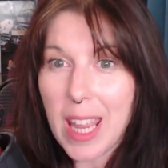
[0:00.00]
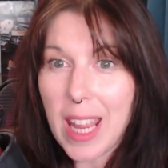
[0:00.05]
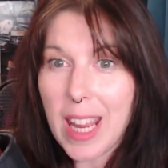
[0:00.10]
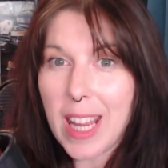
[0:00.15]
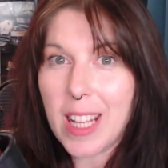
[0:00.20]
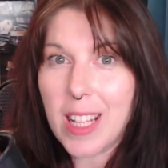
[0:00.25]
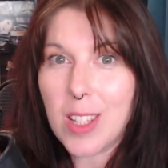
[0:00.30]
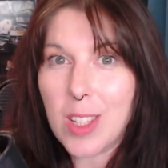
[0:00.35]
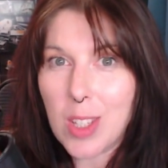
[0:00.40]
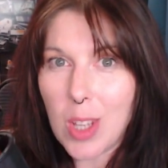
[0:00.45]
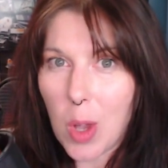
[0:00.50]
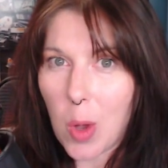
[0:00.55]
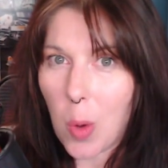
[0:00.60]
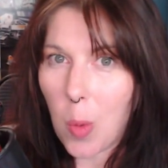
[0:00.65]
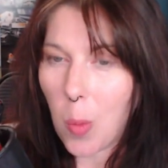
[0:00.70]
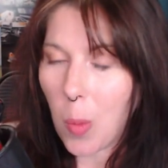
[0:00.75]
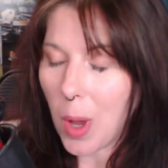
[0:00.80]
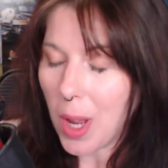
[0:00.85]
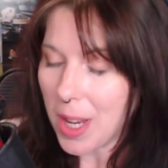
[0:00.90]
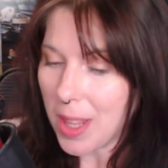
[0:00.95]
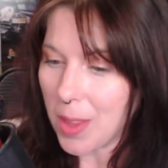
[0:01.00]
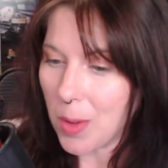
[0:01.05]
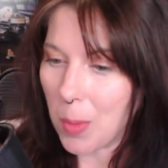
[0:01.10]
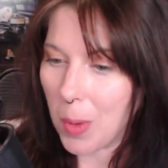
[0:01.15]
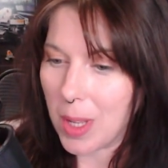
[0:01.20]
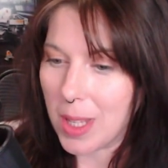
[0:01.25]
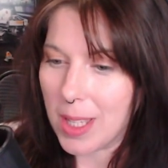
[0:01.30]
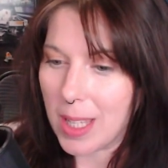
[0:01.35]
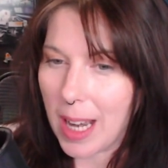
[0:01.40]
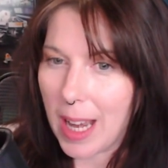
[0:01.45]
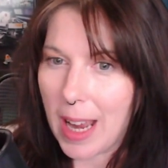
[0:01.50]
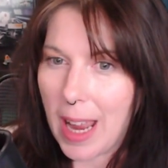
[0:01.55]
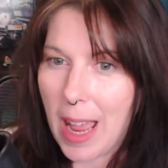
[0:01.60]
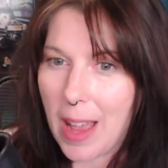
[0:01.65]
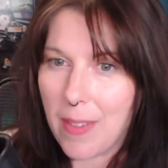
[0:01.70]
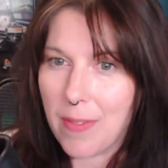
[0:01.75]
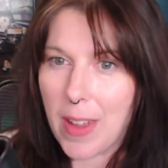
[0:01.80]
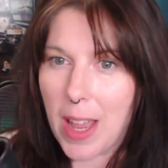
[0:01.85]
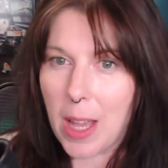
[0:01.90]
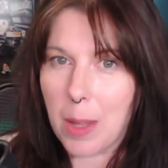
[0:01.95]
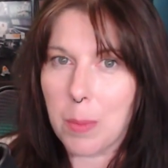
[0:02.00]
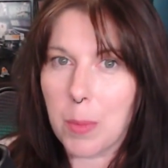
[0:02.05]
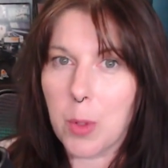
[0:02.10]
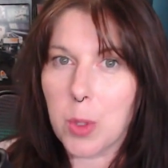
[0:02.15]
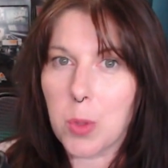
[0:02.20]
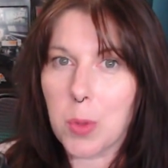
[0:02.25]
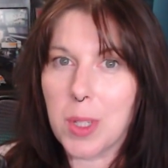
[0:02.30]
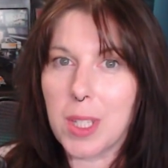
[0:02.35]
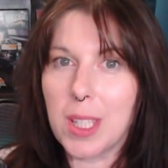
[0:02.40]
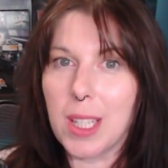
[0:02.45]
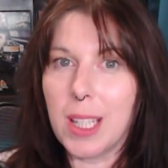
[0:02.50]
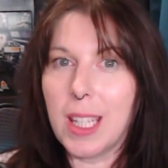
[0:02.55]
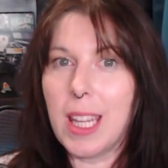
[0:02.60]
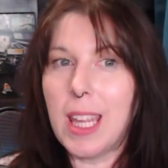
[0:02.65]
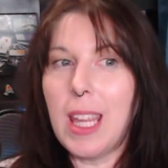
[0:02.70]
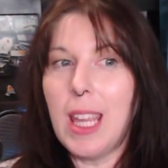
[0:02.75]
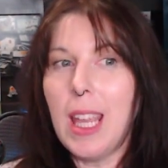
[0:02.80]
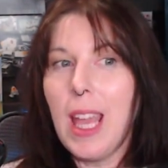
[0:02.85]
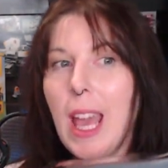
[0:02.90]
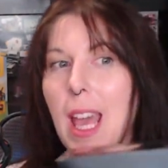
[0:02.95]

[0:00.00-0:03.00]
And so one of the ones that I have found most recently